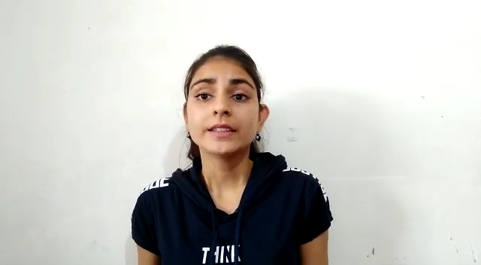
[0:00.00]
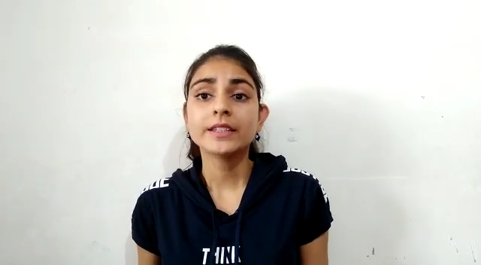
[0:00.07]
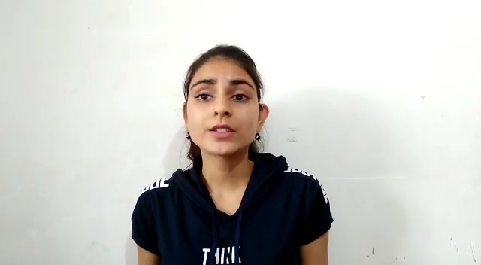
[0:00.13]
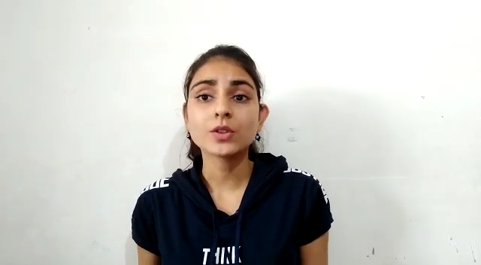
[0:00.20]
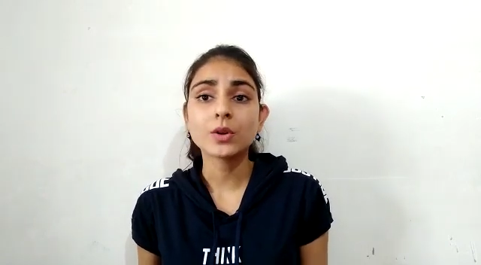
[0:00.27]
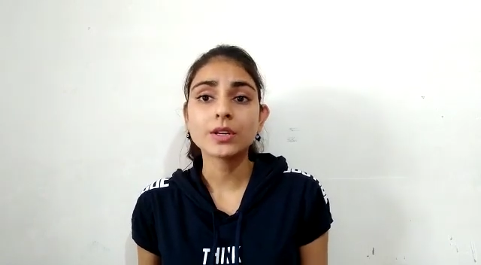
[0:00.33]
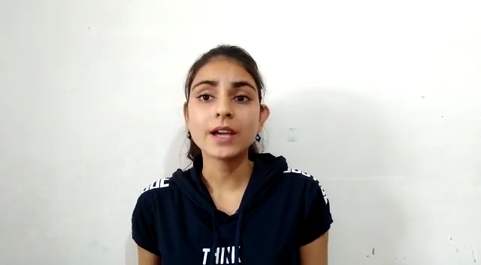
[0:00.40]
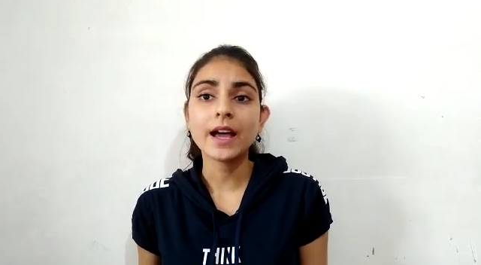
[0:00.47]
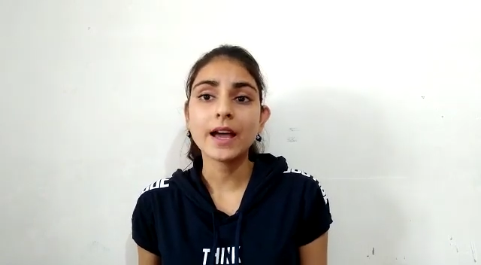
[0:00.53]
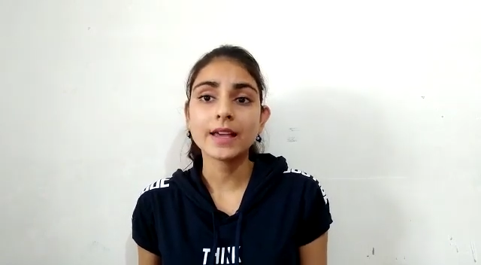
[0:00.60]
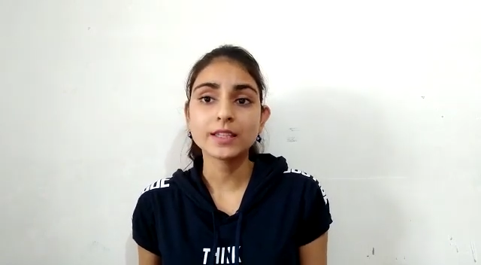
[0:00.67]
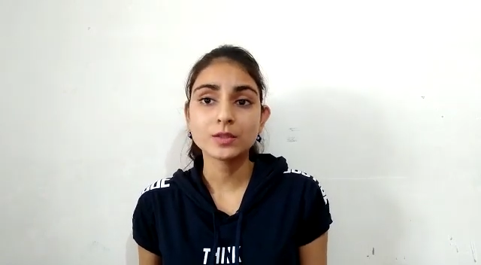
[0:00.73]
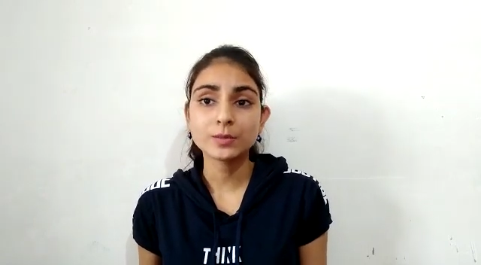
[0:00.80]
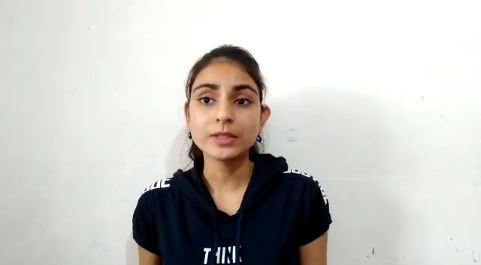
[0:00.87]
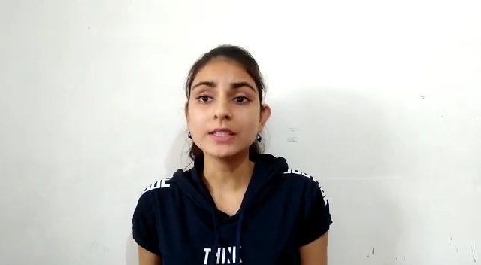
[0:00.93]
This order
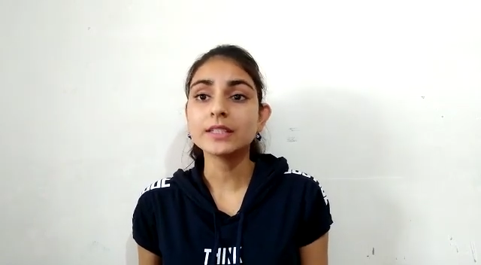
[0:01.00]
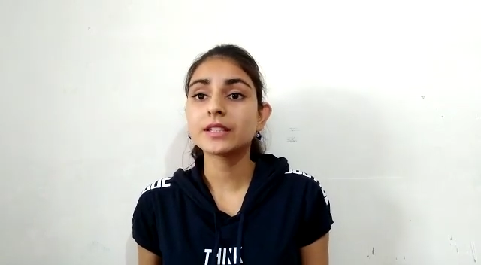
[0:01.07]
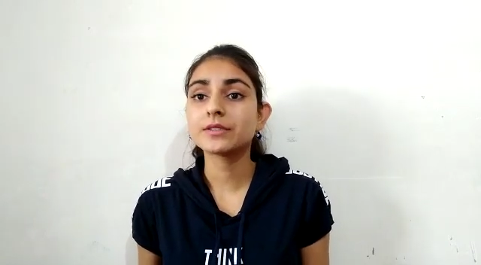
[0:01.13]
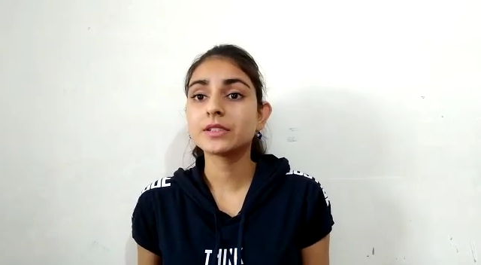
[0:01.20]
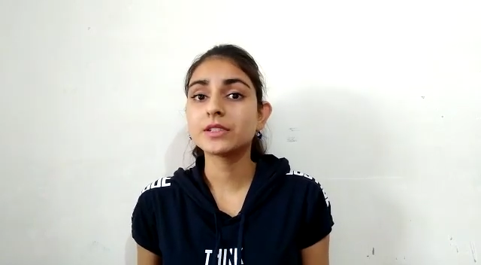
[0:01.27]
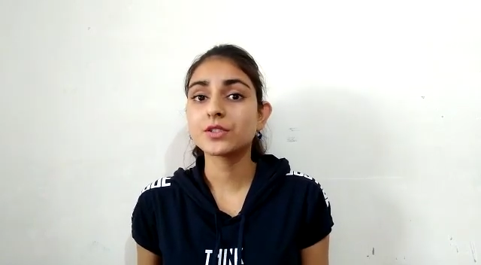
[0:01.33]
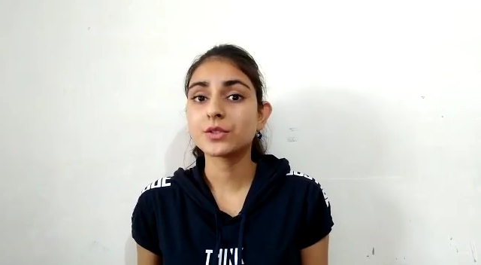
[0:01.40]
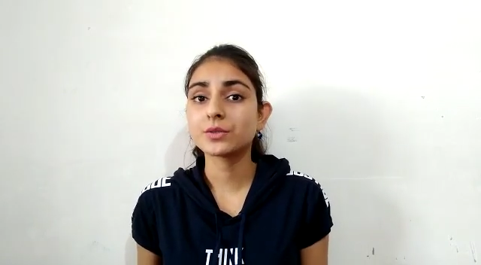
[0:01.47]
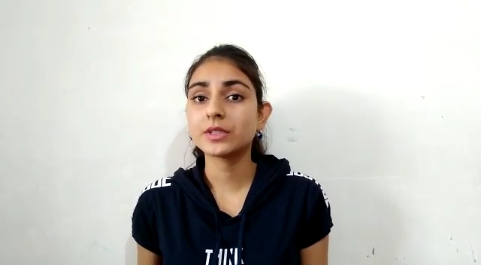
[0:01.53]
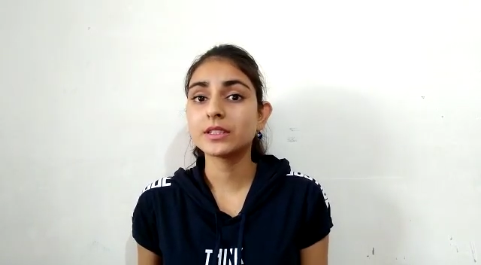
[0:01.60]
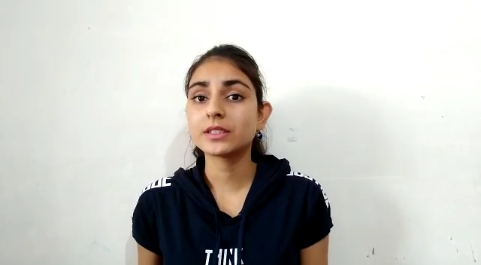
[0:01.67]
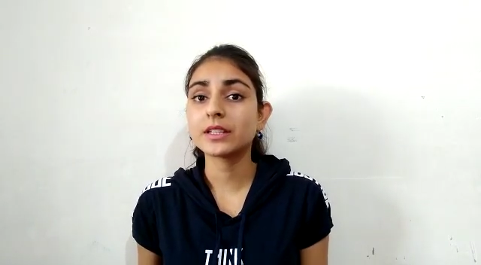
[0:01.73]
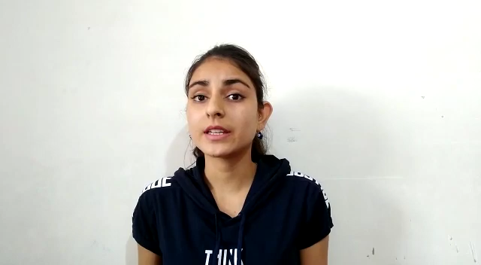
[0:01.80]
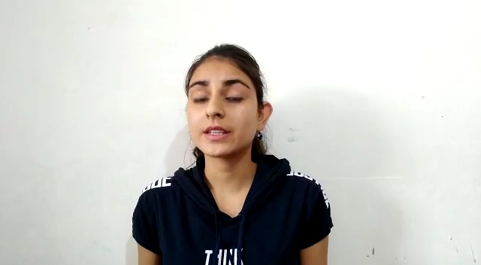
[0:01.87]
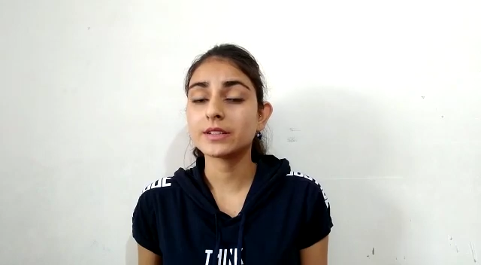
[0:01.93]
has been given
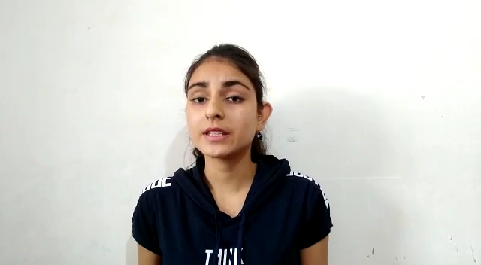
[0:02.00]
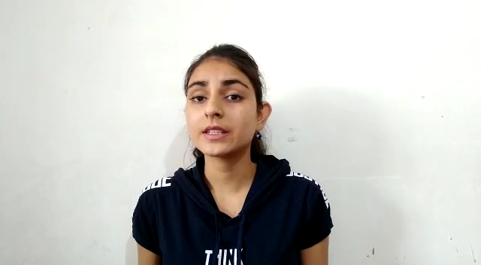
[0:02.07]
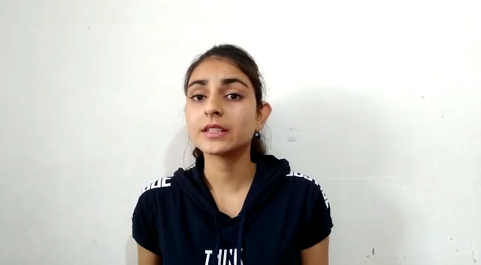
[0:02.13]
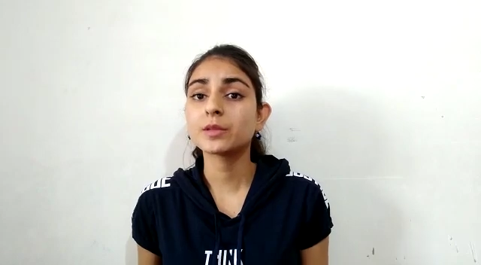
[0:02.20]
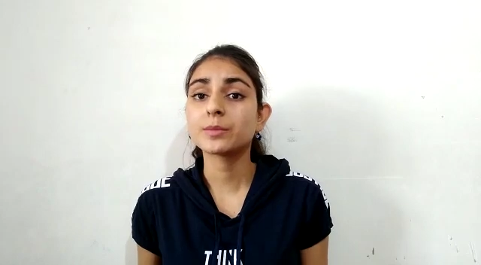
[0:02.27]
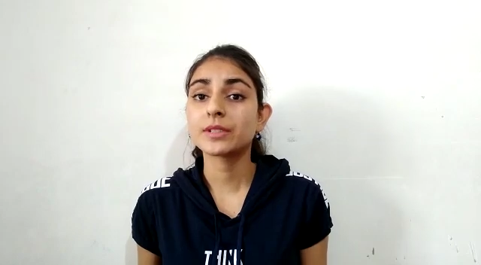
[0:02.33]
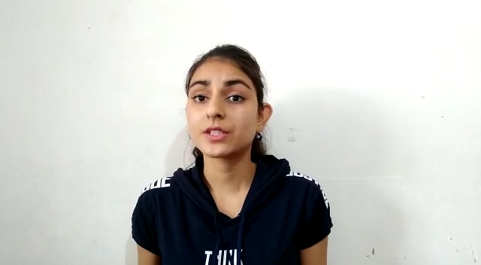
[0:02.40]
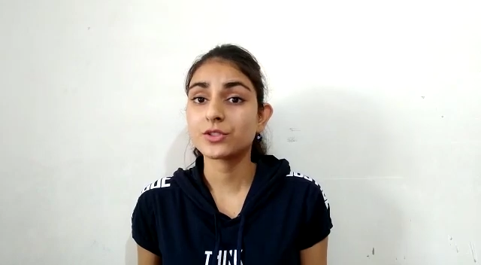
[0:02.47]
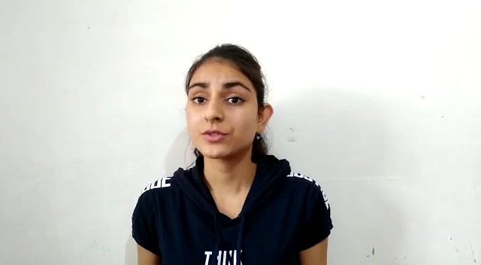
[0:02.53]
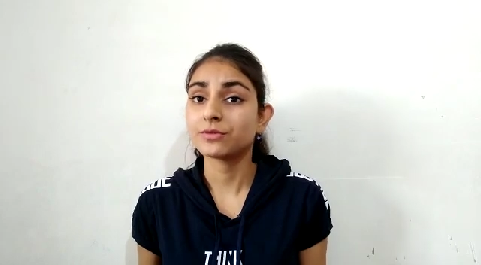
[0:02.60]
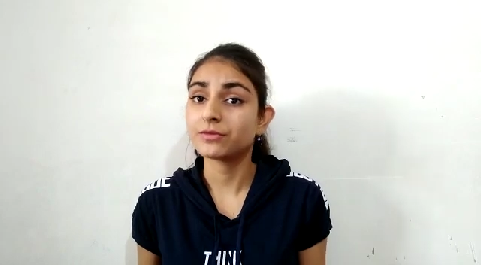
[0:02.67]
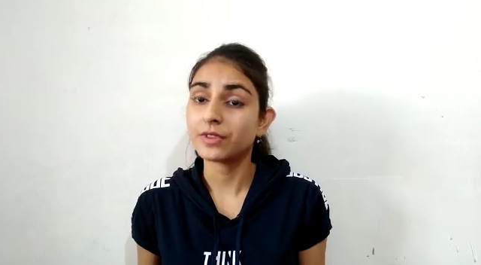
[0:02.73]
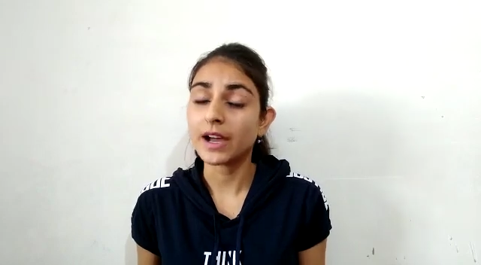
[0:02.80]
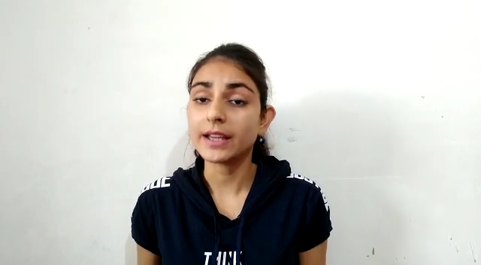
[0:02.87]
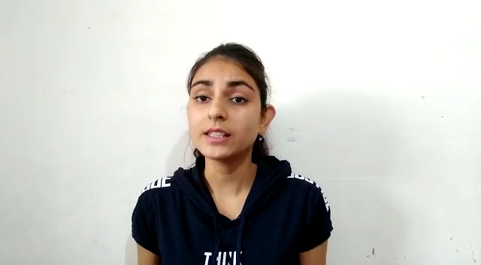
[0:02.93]
during the hearing in a
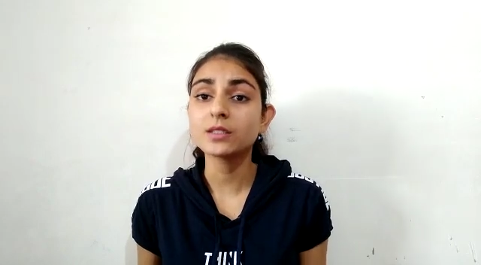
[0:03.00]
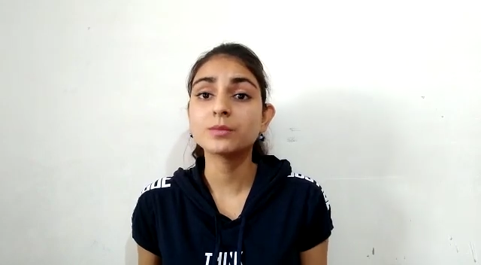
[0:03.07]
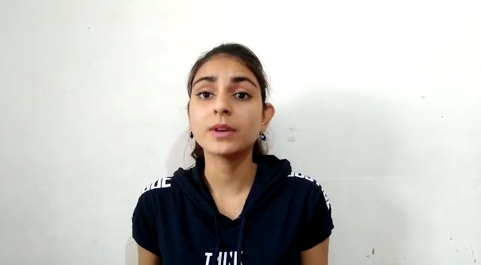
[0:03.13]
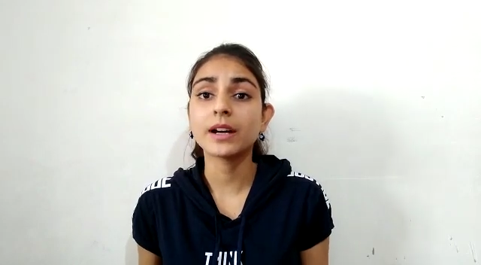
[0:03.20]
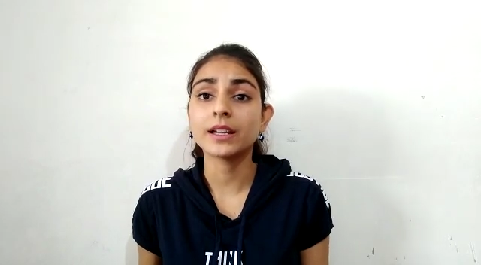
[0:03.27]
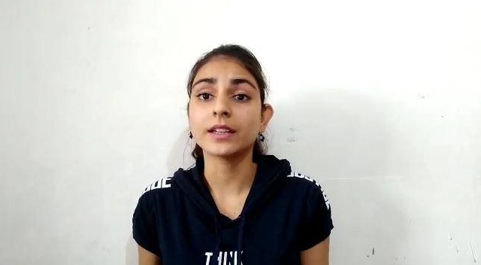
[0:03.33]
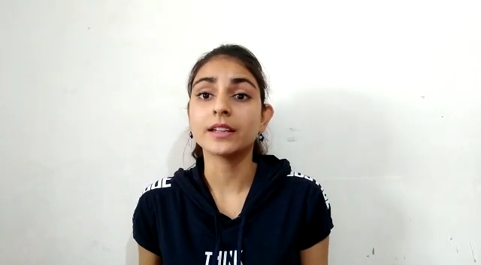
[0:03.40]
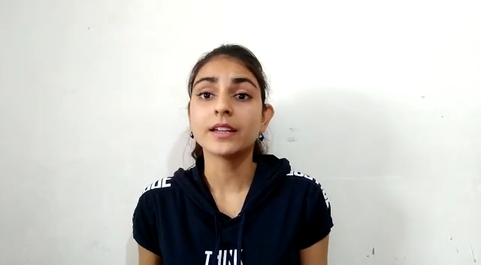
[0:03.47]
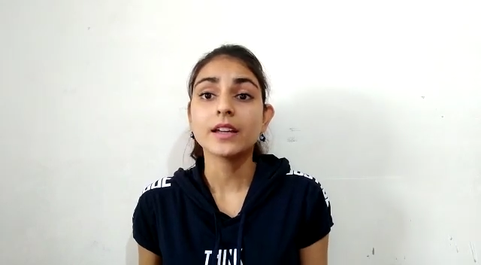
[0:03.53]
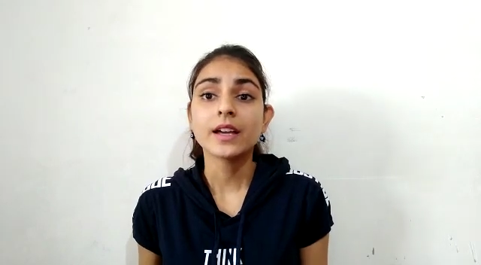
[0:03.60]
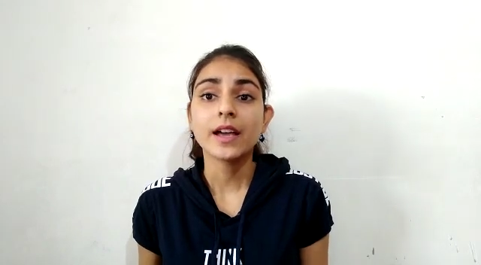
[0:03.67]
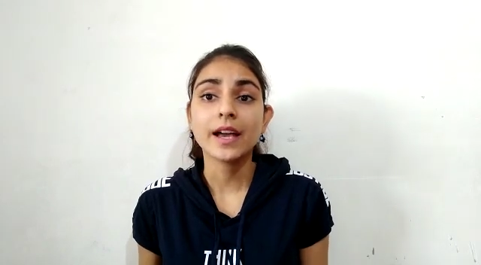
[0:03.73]
petition filed by